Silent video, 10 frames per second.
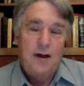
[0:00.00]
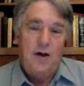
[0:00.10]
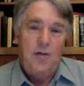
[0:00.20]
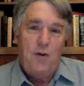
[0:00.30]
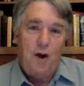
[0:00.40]
know,
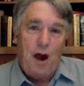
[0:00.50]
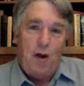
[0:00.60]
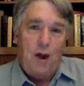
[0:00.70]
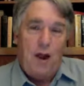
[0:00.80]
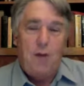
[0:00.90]
we're, we're
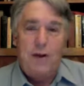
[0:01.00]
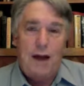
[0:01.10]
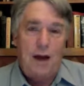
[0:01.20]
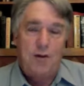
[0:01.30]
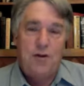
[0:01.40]
on our way
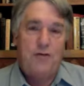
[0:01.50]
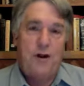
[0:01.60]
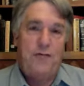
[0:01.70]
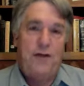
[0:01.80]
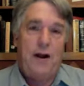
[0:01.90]
down. We're just
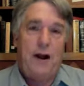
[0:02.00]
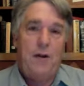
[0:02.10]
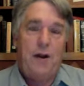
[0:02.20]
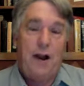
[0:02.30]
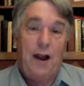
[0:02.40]
trying to figure out how
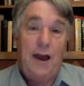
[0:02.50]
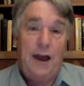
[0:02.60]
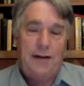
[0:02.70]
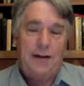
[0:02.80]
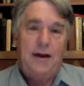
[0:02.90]
we're going to
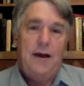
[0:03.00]
land.